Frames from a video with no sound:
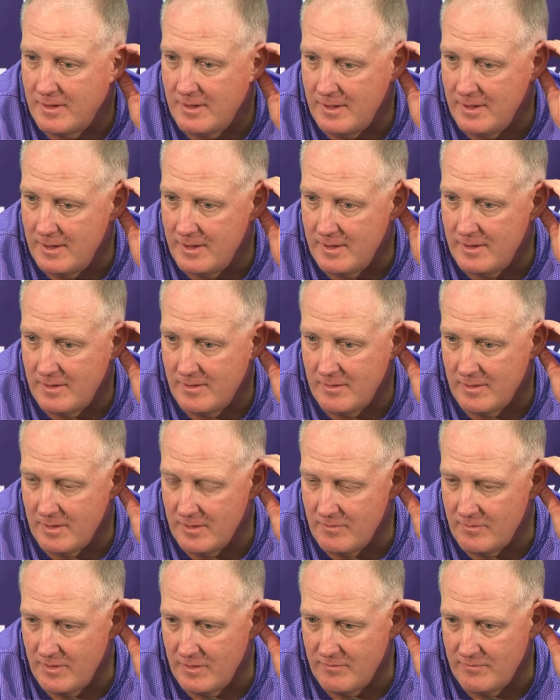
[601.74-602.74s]
uh,
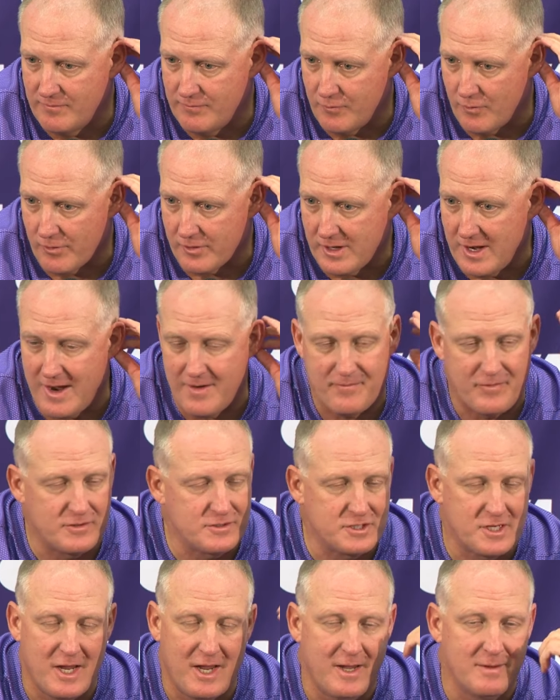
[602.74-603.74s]
in in four
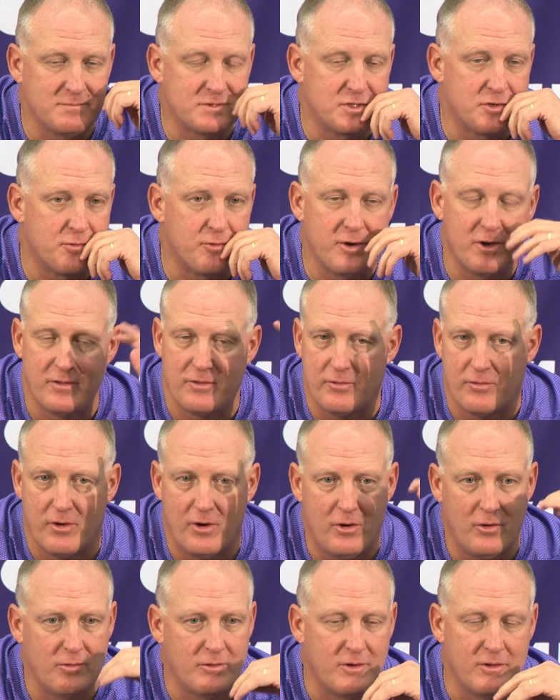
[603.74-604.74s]
conference games, three in the
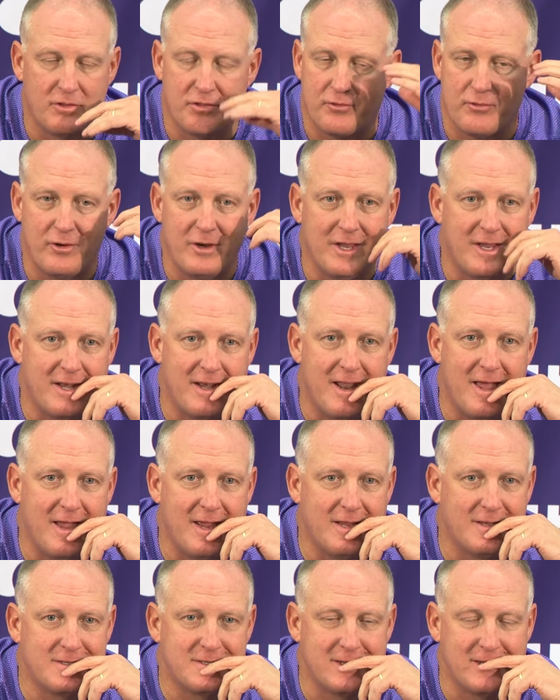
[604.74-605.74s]
road and three at
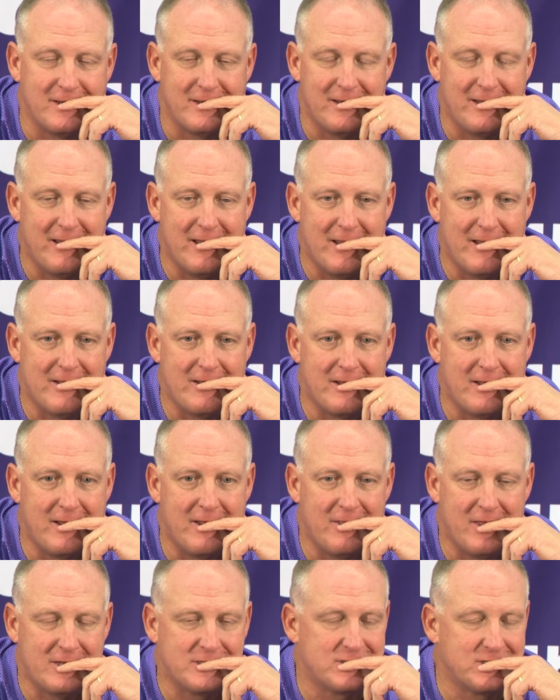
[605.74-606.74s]
night, and and uh,
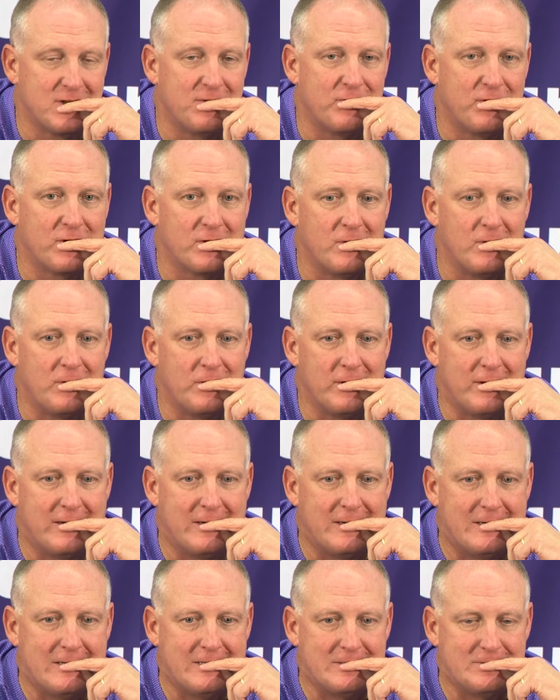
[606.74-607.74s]
that's difficult.
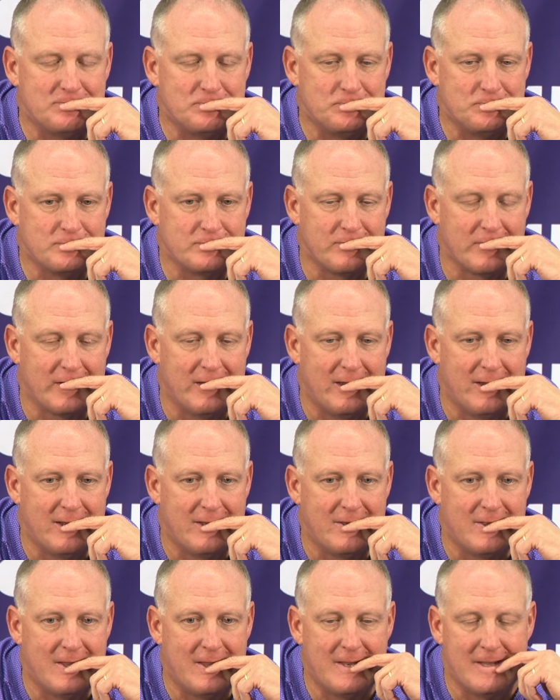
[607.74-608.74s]
Um,
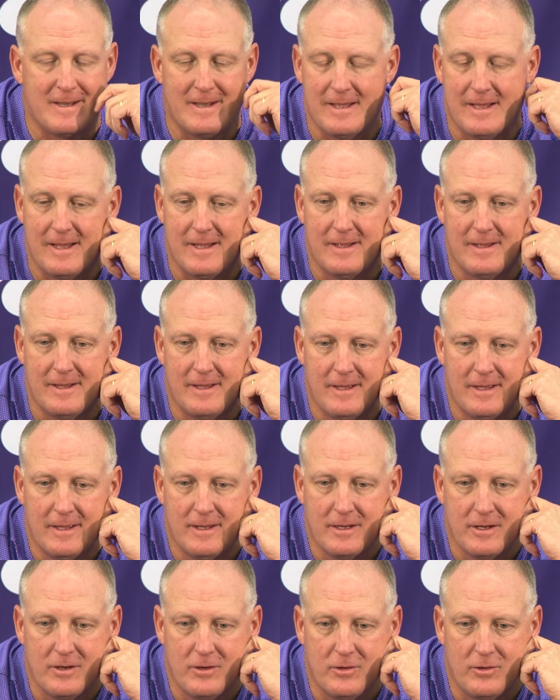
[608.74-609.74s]
and then uh,
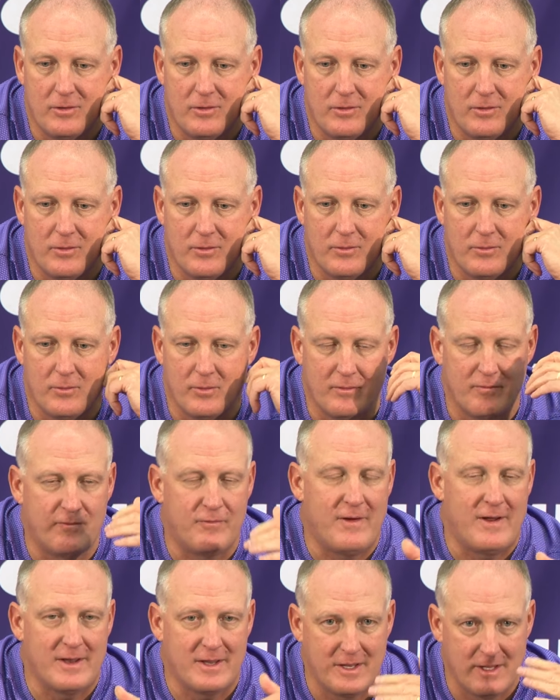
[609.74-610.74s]
you know we
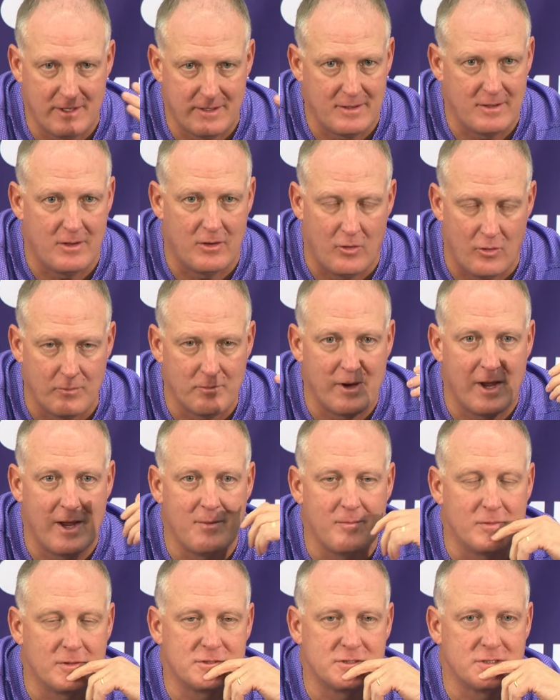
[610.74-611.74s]
finally get a home
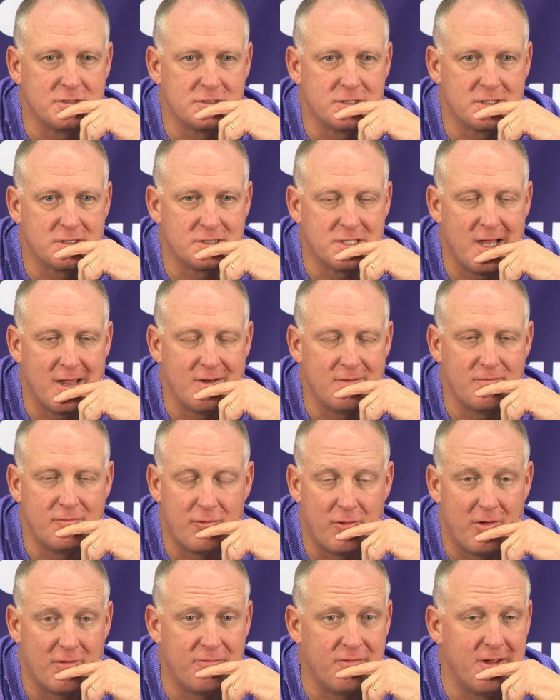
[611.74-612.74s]
game, which is exciting
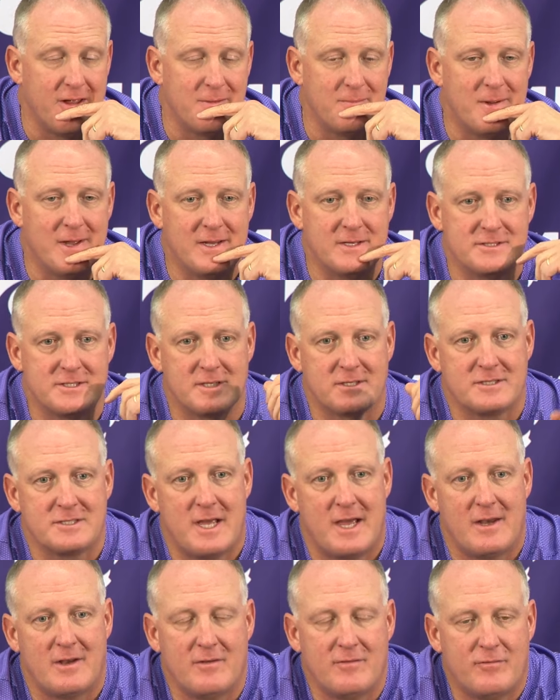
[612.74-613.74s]
for our fan base,
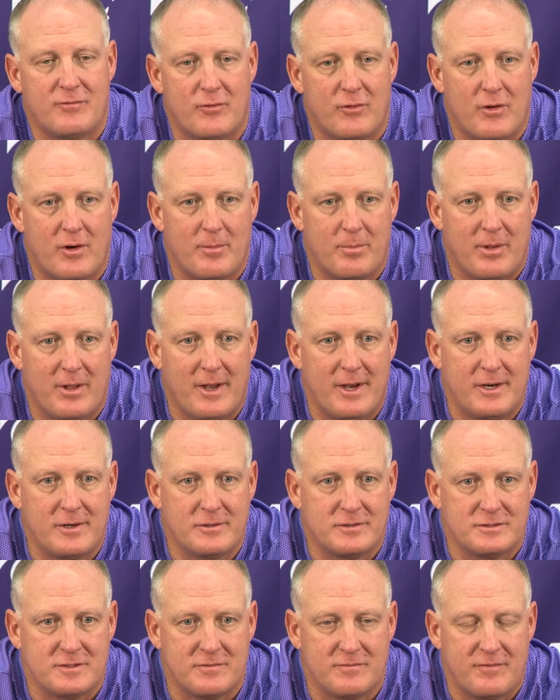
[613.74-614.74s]
exciting for our
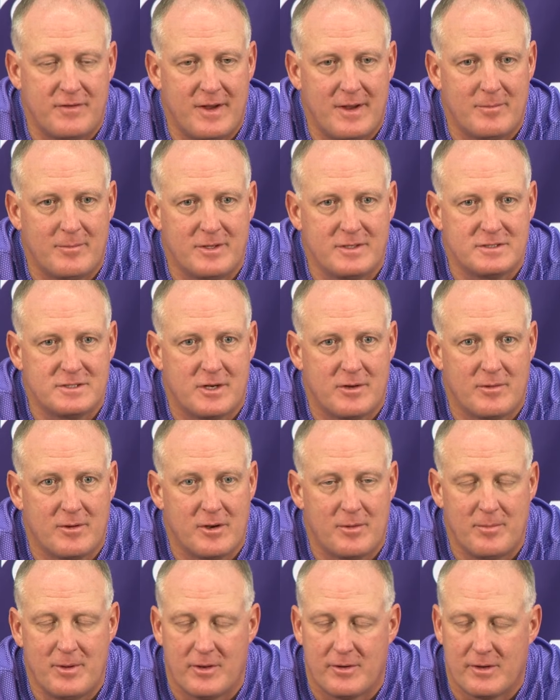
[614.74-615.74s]
players and families that are going
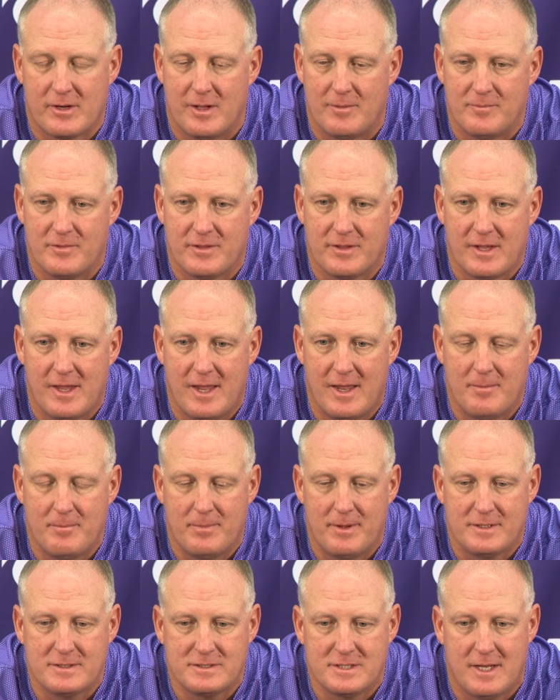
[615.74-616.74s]
to be able to come to the game.
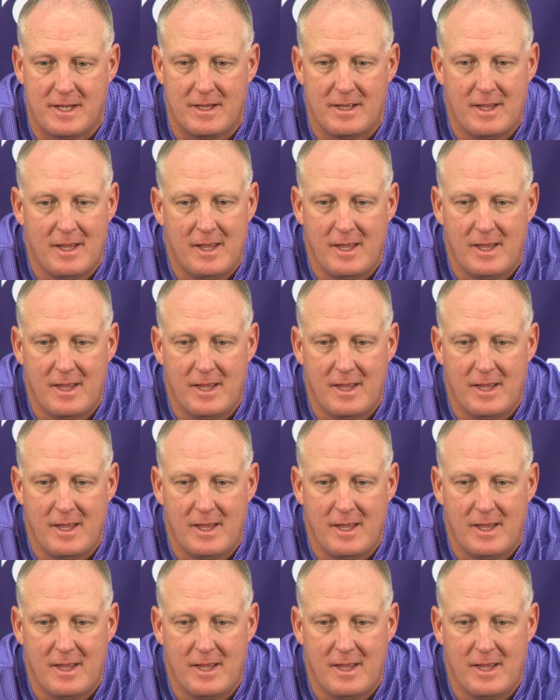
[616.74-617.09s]
But uh,